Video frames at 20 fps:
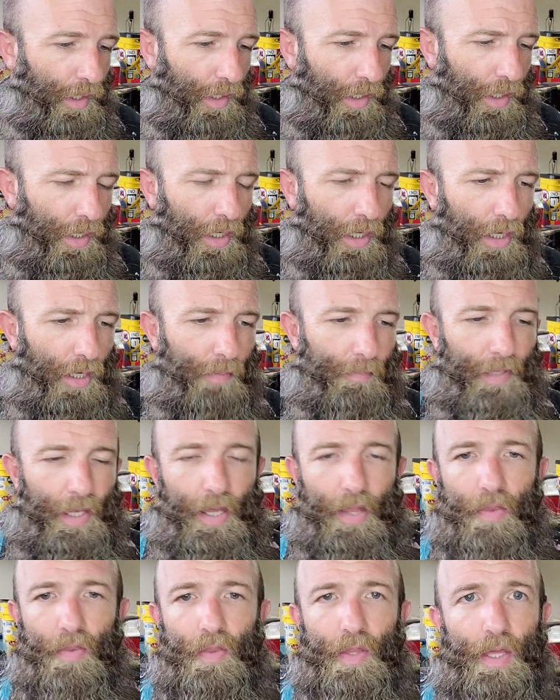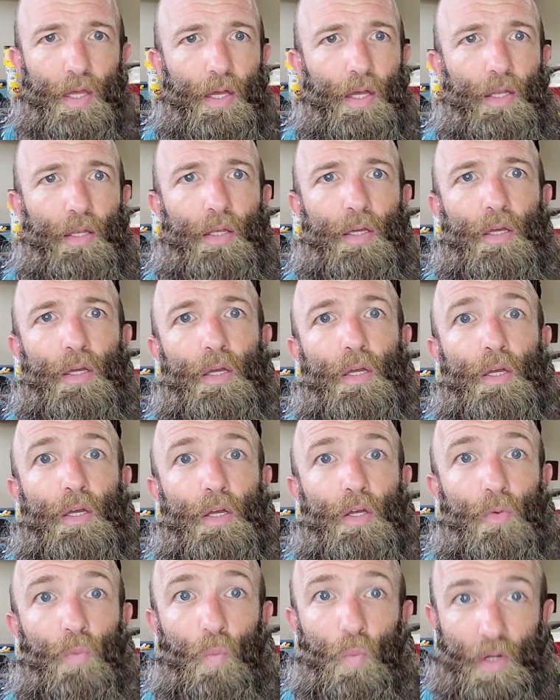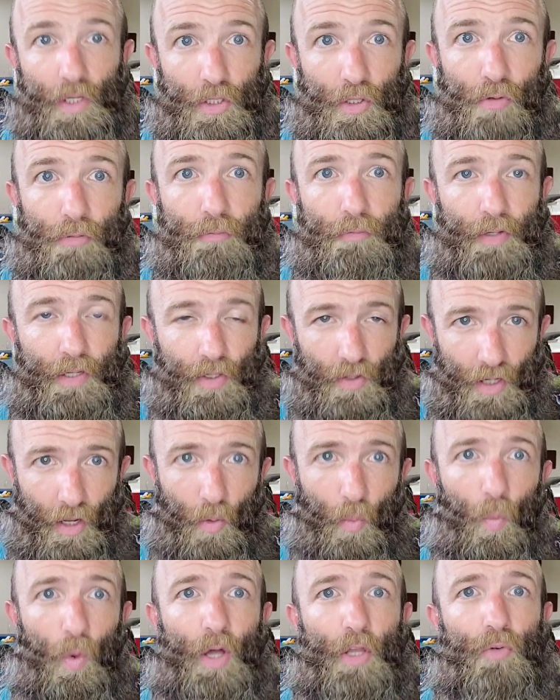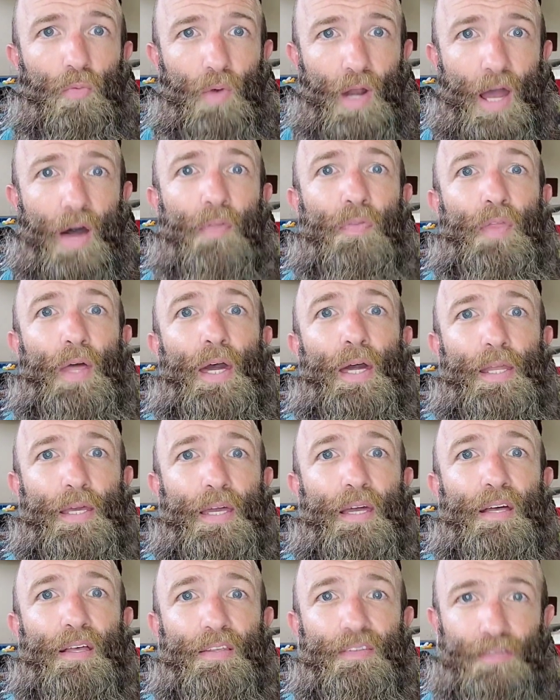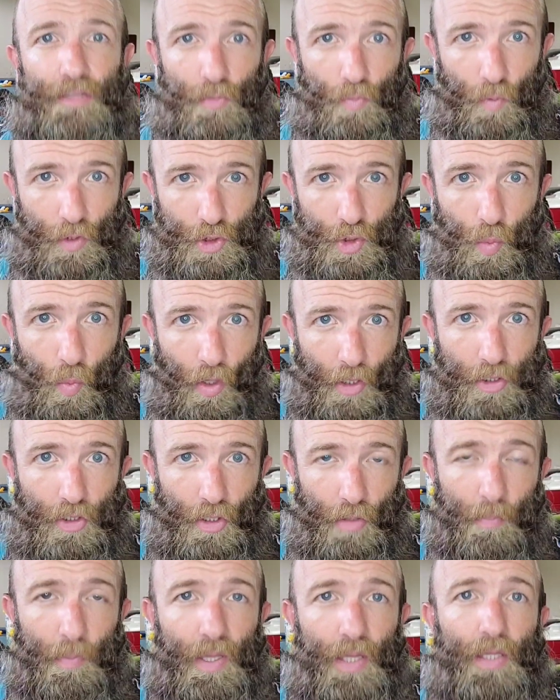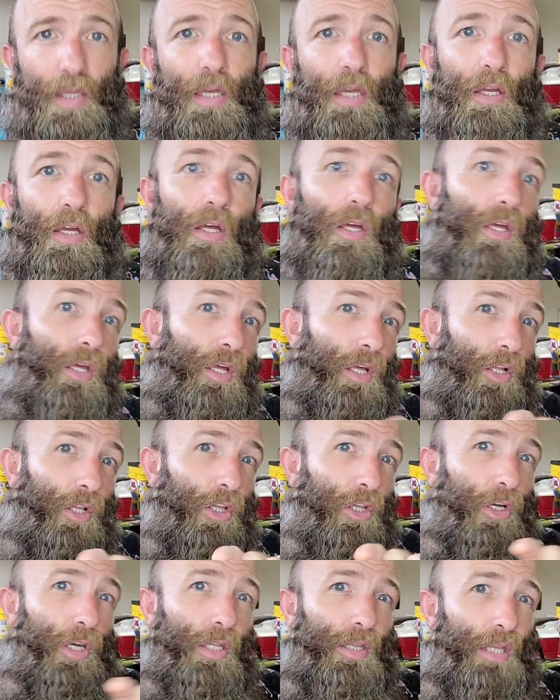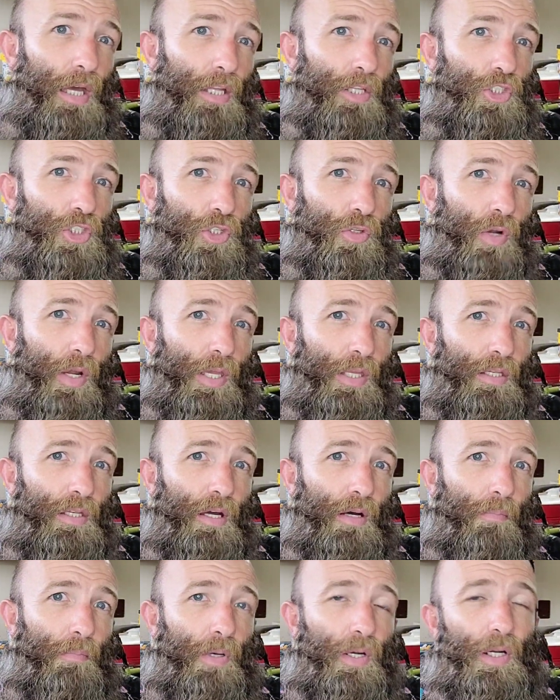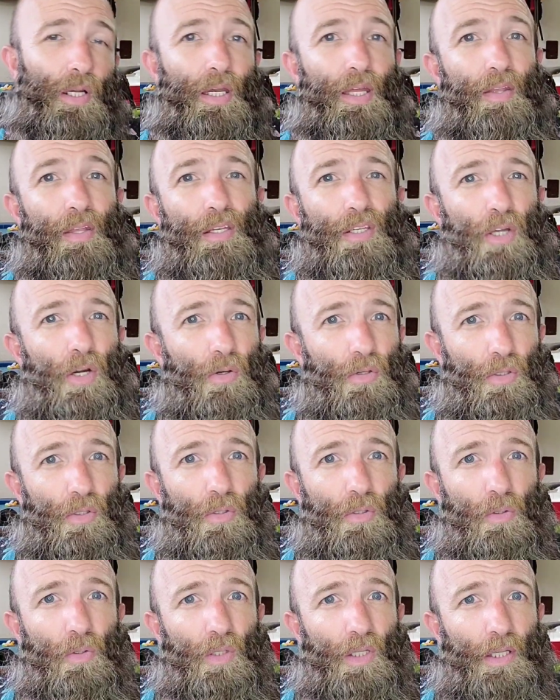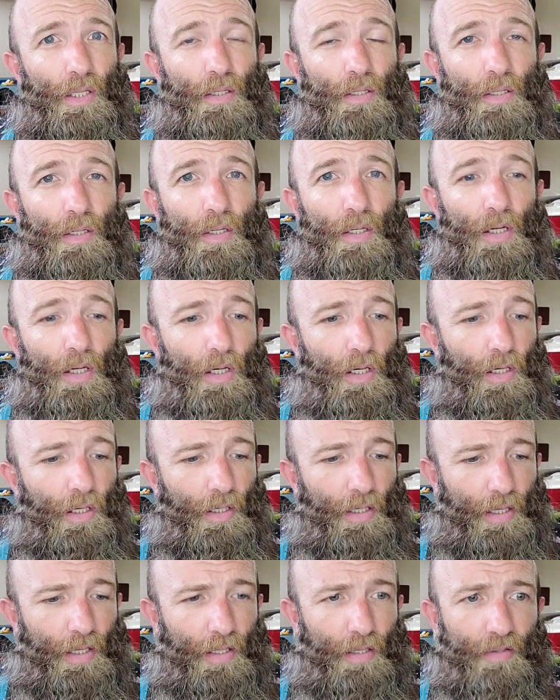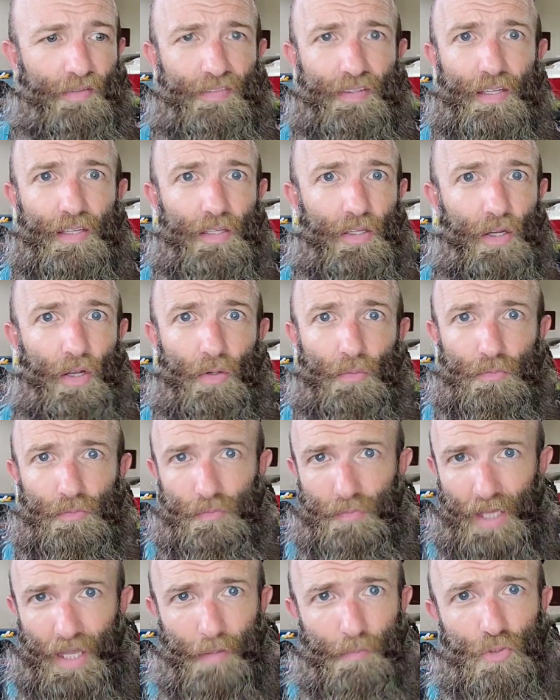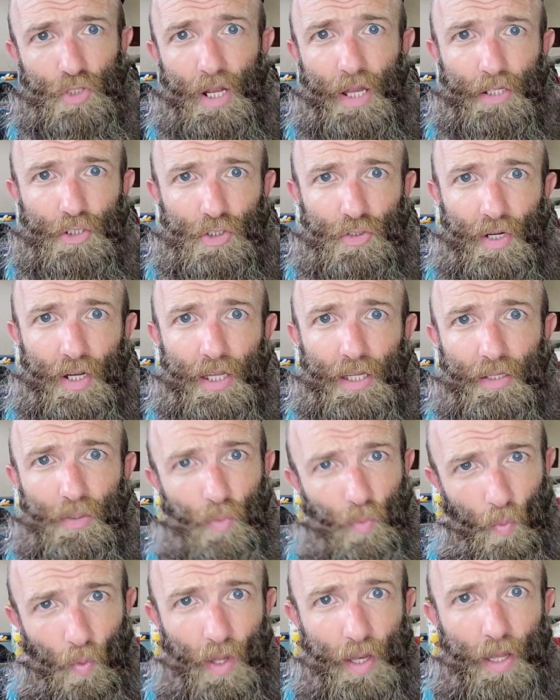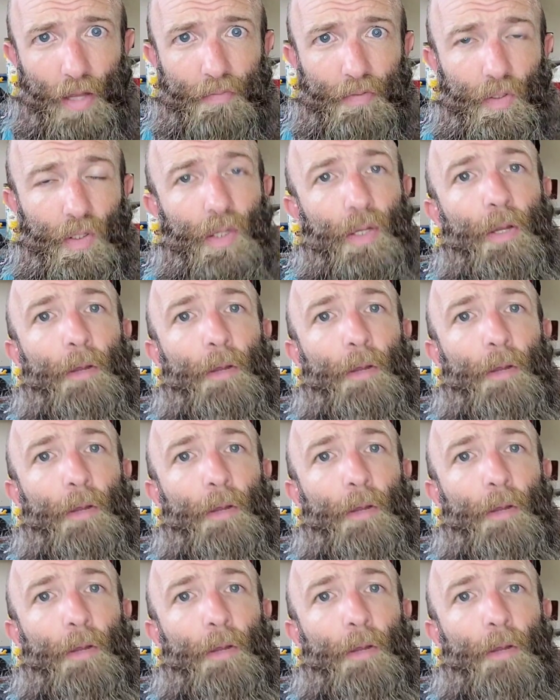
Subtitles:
And then when you figure out what route that is and which one you're picking, look at that train number and then go Google it and say, Amtrak train, whatever.